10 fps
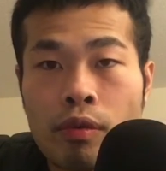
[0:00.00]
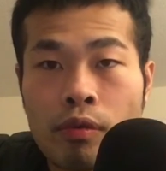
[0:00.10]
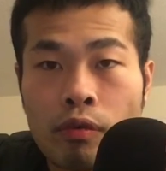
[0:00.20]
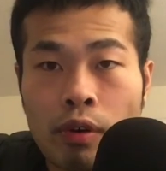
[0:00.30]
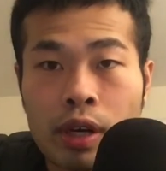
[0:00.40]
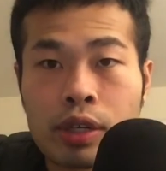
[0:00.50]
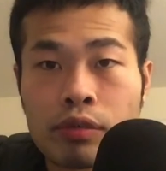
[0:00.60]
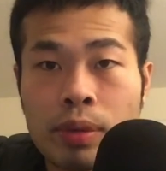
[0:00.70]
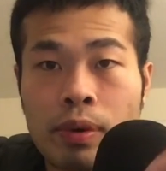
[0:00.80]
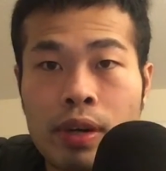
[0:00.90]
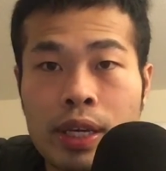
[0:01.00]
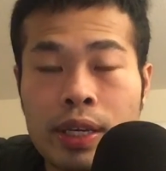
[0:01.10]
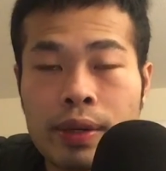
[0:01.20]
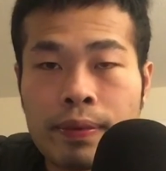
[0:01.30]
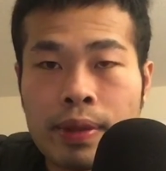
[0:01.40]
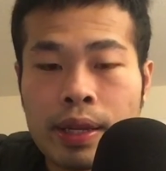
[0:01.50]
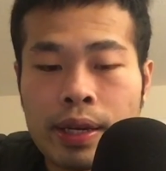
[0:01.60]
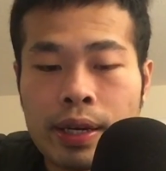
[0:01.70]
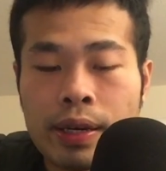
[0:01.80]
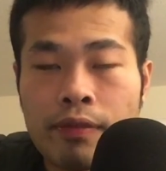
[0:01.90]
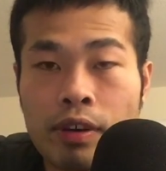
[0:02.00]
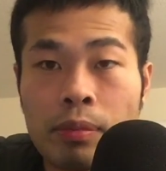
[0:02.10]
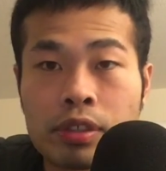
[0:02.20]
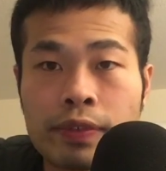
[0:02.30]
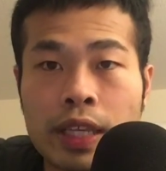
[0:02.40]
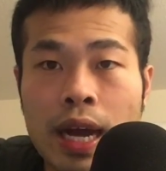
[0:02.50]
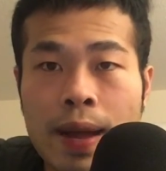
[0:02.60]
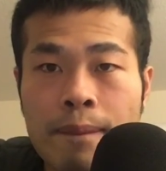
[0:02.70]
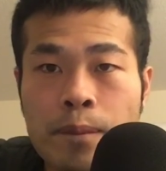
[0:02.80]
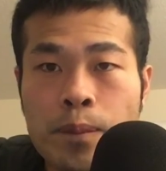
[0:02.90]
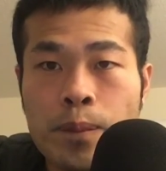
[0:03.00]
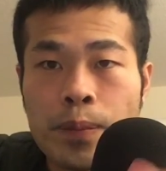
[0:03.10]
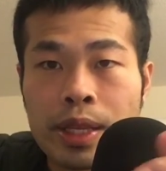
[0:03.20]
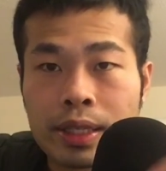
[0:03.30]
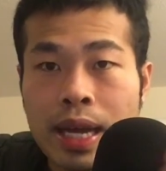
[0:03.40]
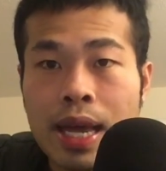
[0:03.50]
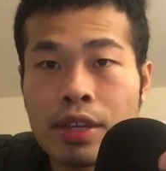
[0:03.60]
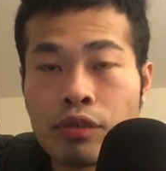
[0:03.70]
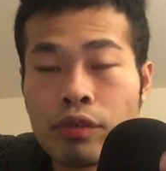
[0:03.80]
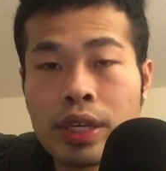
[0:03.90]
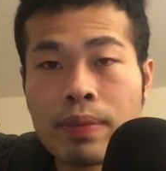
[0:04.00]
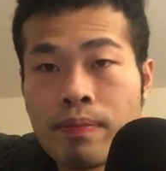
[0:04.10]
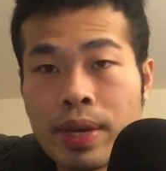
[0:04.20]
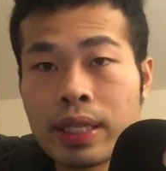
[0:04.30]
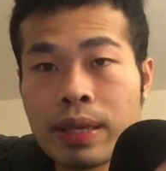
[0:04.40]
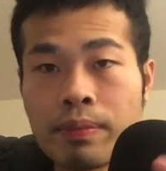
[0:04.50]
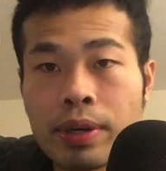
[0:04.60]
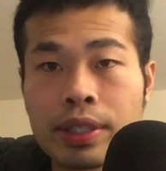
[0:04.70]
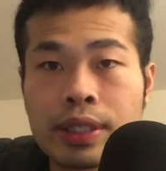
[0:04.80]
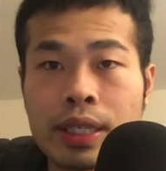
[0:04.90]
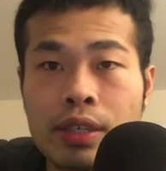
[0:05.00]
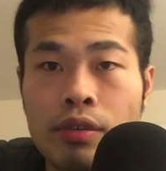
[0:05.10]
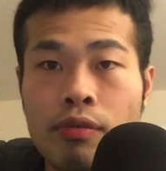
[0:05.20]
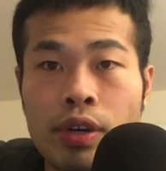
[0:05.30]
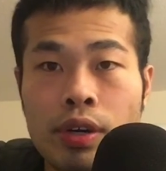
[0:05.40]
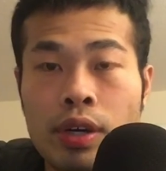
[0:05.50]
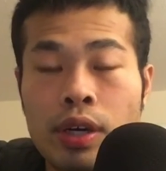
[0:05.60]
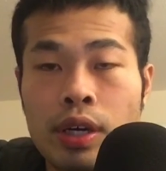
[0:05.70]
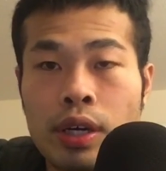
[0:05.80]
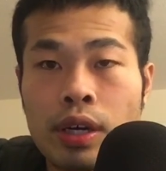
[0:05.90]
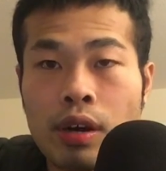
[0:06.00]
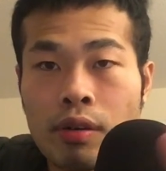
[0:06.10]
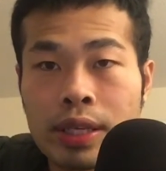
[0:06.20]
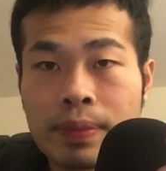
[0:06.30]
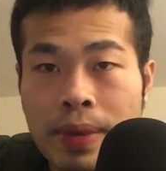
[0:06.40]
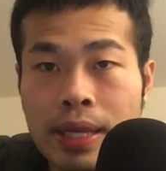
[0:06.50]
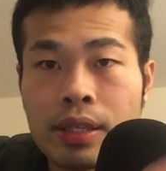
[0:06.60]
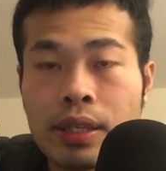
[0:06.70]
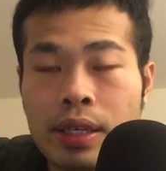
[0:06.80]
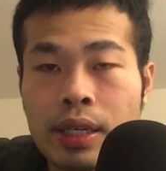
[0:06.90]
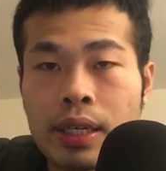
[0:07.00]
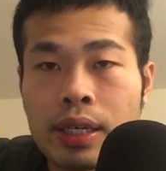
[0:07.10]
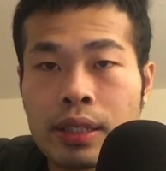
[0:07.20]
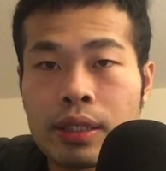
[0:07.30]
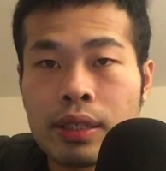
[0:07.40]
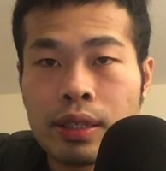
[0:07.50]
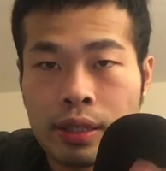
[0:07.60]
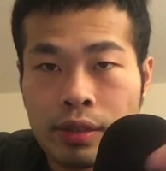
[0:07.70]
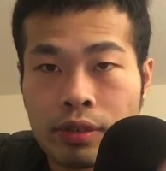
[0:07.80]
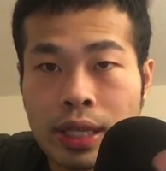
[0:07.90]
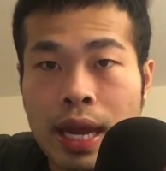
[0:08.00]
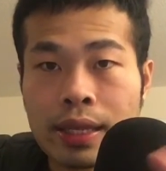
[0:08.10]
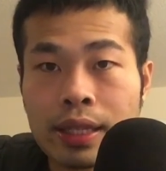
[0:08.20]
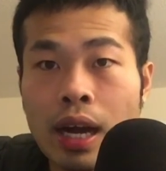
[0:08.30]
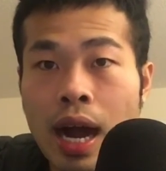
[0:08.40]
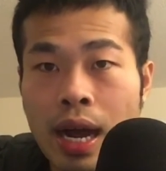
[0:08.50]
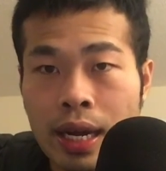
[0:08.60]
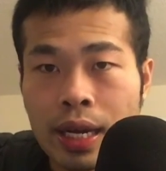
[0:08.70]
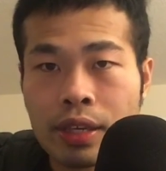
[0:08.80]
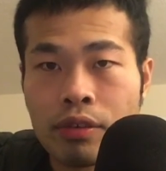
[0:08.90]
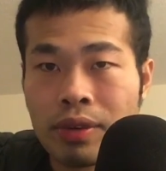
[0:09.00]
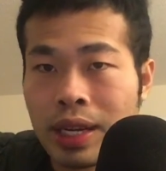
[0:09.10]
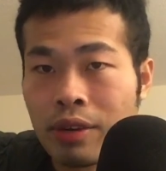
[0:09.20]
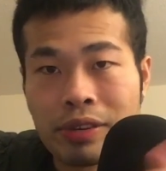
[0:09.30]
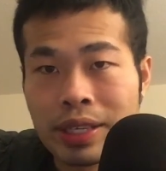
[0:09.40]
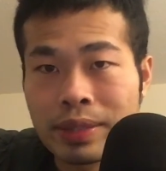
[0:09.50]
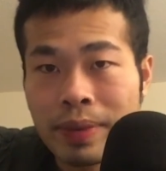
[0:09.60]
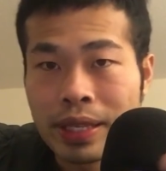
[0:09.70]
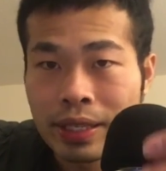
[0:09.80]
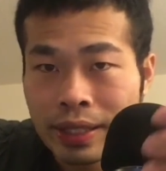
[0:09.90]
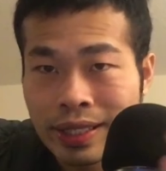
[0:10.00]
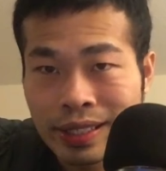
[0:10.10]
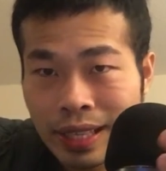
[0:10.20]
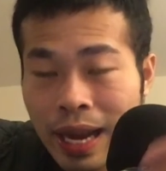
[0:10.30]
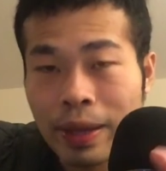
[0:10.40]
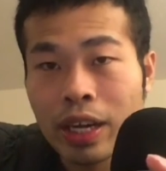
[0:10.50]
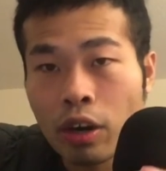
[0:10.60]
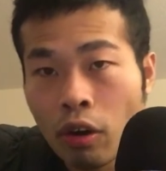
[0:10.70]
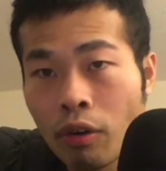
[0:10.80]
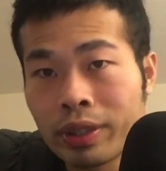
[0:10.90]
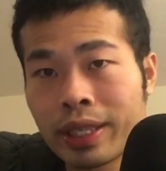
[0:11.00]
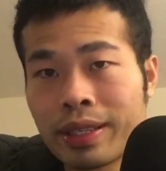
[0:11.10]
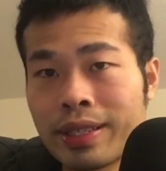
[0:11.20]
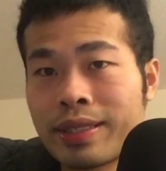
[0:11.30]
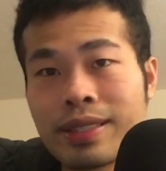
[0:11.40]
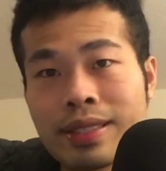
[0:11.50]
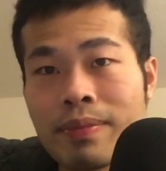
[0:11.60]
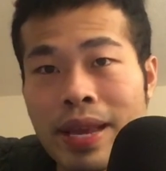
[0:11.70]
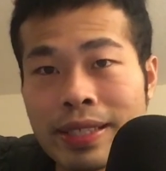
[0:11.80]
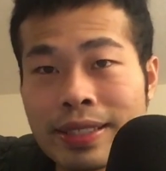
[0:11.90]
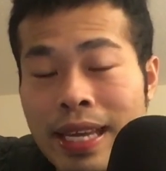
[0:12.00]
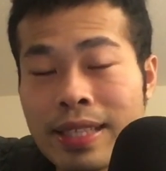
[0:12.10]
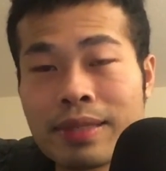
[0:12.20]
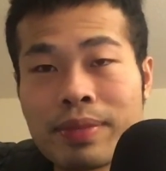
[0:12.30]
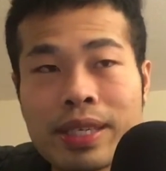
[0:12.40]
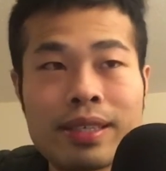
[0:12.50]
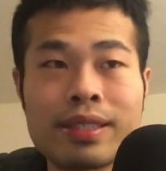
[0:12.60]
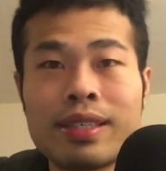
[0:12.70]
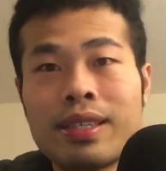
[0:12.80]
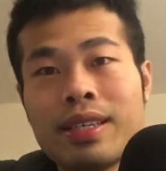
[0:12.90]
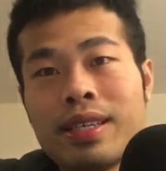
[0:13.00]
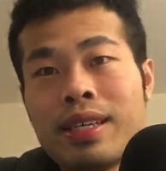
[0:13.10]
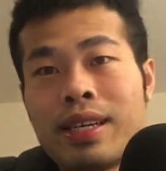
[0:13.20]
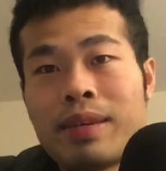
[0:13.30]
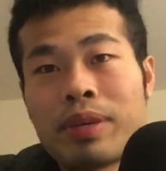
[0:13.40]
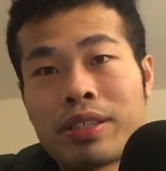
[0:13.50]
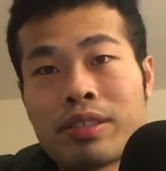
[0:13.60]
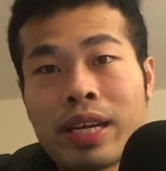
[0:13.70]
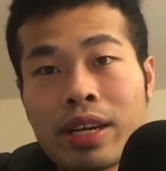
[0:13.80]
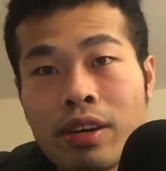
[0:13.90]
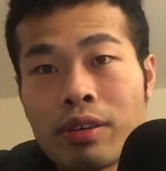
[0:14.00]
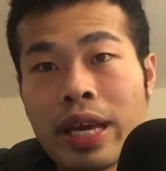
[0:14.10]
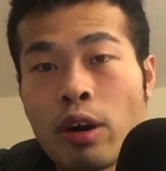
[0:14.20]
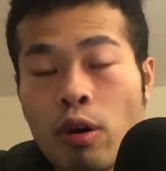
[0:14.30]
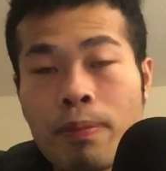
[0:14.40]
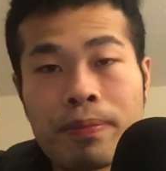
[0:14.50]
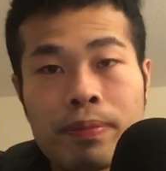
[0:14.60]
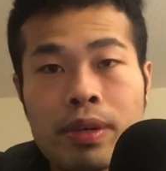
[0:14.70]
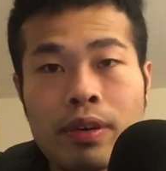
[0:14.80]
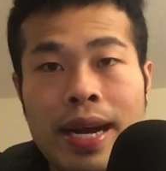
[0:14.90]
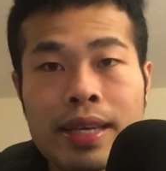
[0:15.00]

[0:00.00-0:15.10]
work remotely for the most of the time you really meet in person, you will only spend those time talking. You will not really spend the time coding. It doesn't make sense, because you can code at home, right?